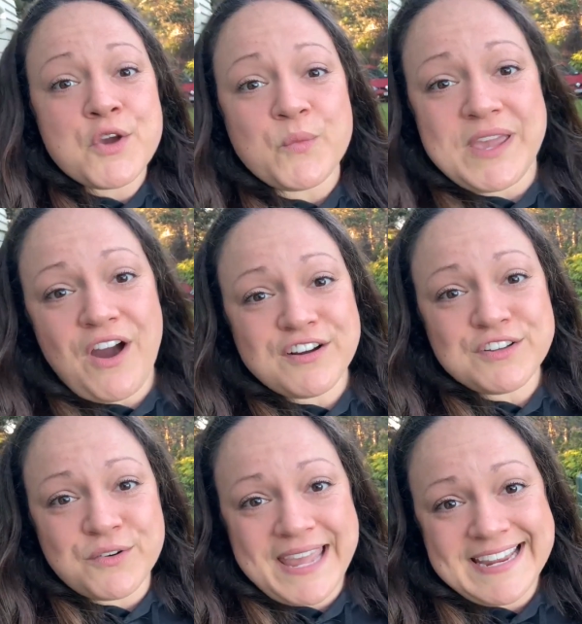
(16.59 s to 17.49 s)
we are
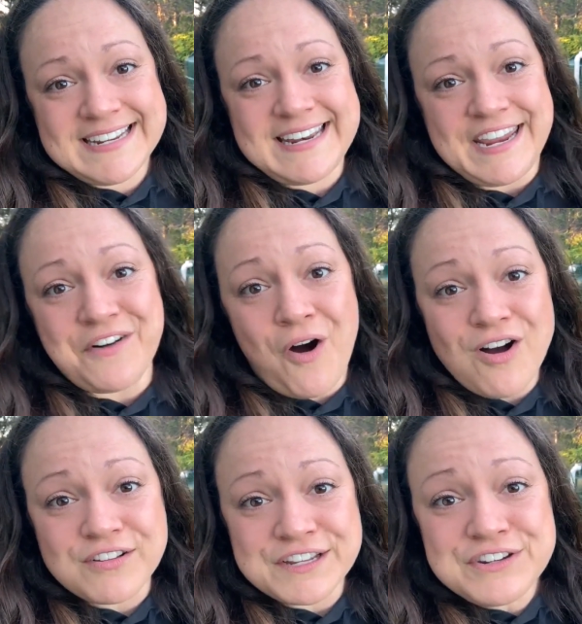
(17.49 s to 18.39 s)
located in
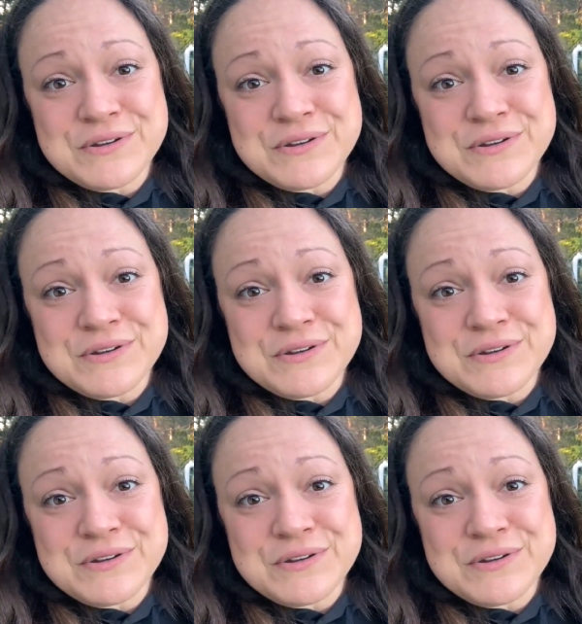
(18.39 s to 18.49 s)
Auckland,